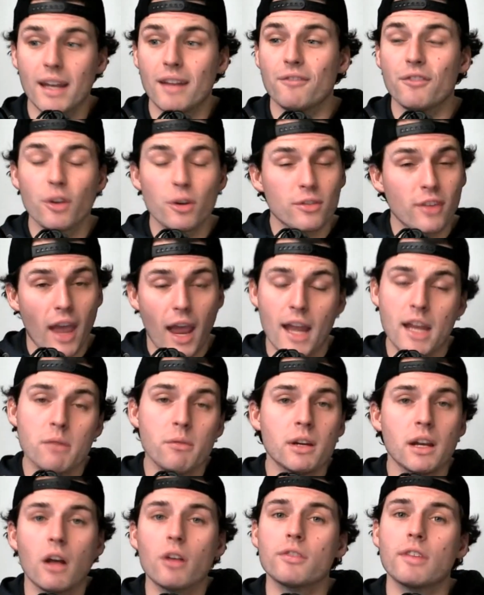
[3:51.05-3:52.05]
And if there's
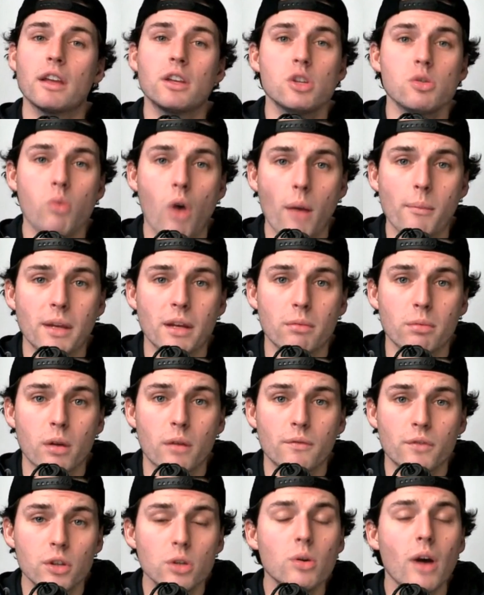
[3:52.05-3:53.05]
anyone else that you want me to
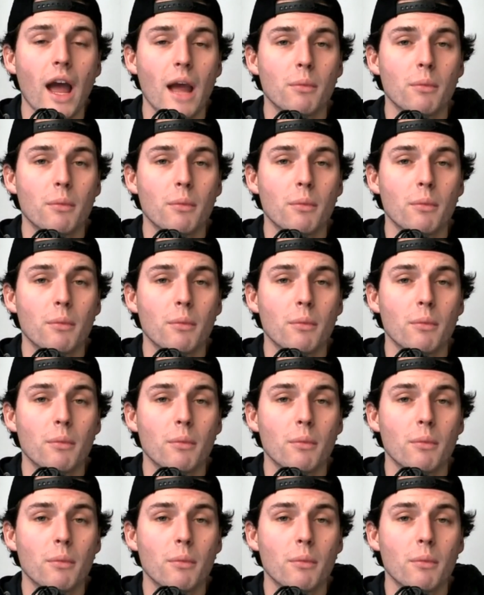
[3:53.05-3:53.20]
review,